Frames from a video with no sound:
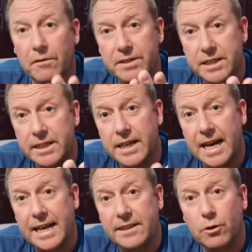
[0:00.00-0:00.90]
obviously,
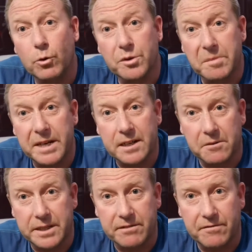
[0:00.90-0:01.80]
and All the Beer
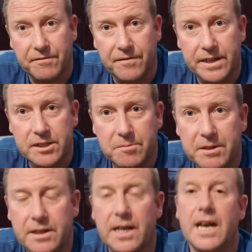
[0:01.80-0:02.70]
No Idea on
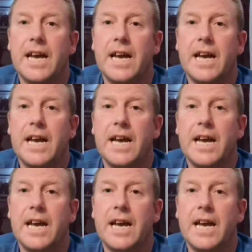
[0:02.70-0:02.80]
Facebook.